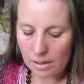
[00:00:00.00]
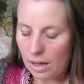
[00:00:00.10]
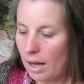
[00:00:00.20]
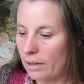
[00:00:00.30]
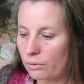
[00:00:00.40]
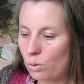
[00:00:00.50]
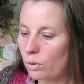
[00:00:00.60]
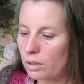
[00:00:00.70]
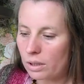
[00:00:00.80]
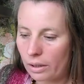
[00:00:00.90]
I've
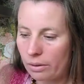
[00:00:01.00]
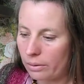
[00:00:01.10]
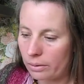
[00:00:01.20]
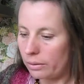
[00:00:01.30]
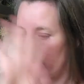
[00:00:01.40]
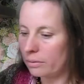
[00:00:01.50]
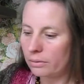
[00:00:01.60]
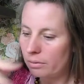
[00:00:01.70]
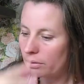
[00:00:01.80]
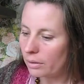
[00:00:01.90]
talked so
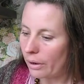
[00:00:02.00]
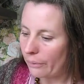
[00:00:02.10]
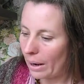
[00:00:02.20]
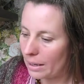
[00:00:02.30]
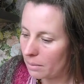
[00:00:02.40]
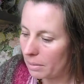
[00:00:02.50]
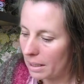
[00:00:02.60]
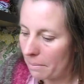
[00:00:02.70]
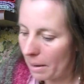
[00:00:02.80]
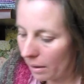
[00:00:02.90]
randomly
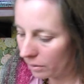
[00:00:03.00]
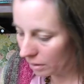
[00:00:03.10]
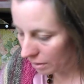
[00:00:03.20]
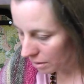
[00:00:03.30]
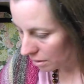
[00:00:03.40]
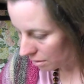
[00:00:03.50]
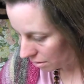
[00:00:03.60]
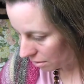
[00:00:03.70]
about this.